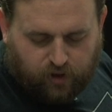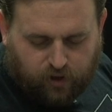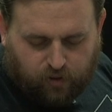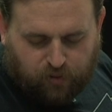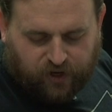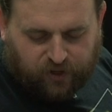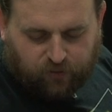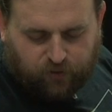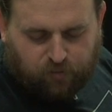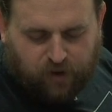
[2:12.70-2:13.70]
a painting
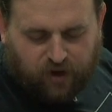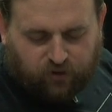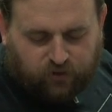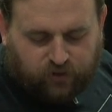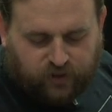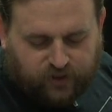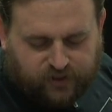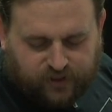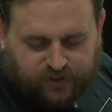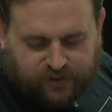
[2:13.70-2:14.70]
with a mountain and a
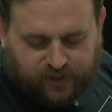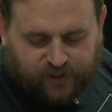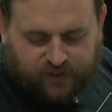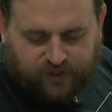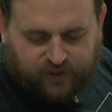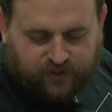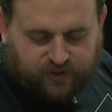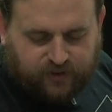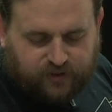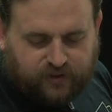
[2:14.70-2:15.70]
sunset.
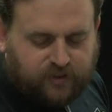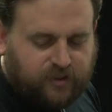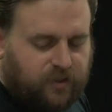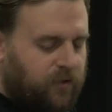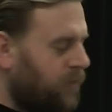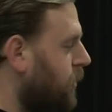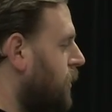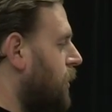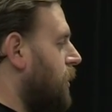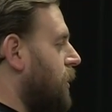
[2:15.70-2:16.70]
So
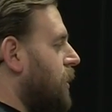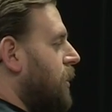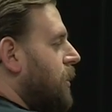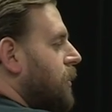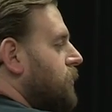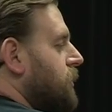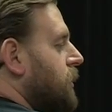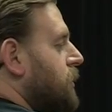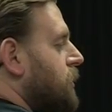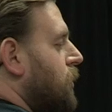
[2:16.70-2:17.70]
I'm just going
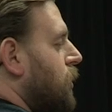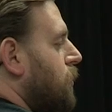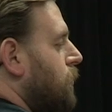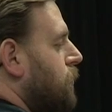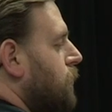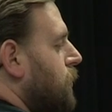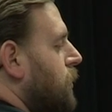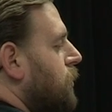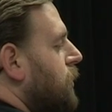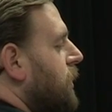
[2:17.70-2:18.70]
to start with a
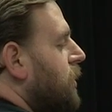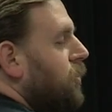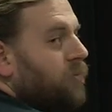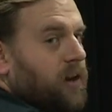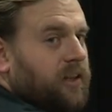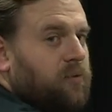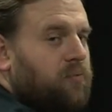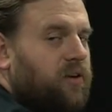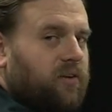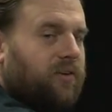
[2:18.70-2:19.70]
little yellow right in the
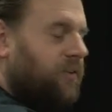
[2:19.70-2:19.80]
middle.